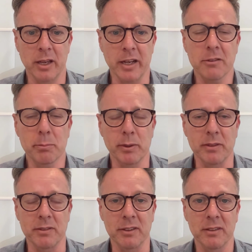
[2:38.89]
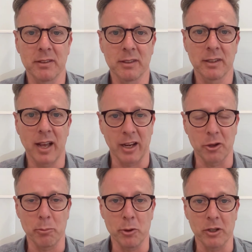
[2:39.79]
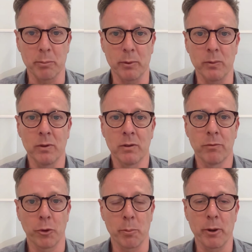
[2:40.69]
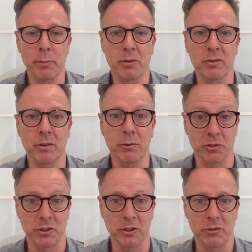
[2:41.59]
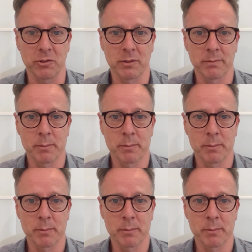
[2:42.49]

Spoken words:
explicit and communicable for the purposes of research.